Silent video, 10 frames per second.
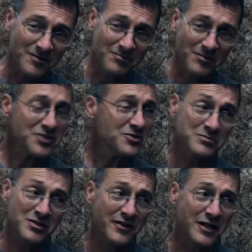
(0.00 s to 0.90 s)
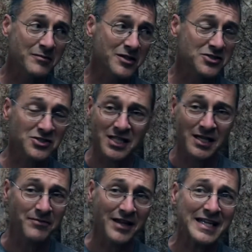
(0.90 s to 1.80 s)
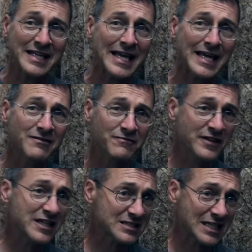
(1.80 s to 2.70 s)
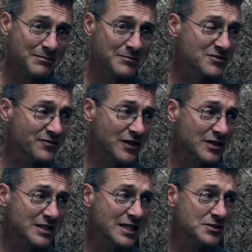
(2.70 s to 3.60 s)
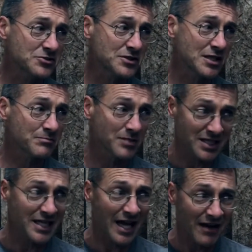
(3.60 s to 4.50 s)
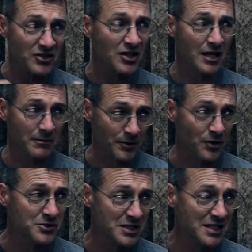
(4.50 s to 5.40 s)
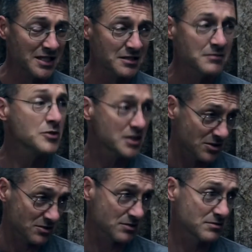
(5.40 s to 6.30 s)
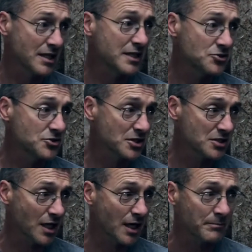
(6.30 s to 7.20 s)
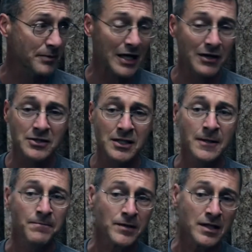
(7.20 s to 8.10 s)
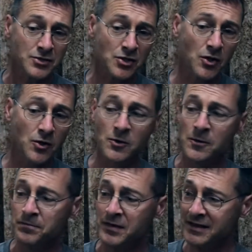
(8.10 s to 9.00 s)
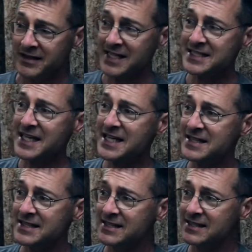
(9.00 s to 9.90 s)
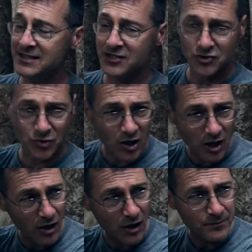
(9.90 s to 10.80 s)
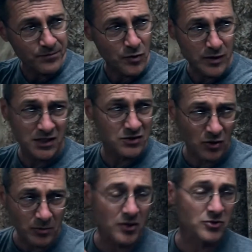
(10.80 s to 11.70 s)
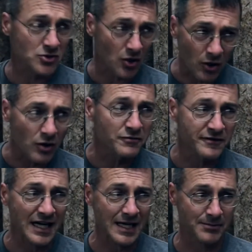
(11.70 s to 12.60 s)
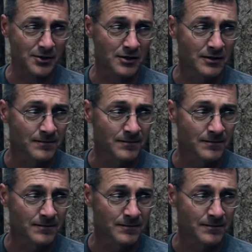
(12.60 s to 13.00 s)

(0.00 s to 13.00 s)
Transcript: Mushrooms are very much the same. They can't fix atmospheric nitrogen, but they have a lot of protein in them, which is nitrogen compound. So they take straw, which is almost all fiber,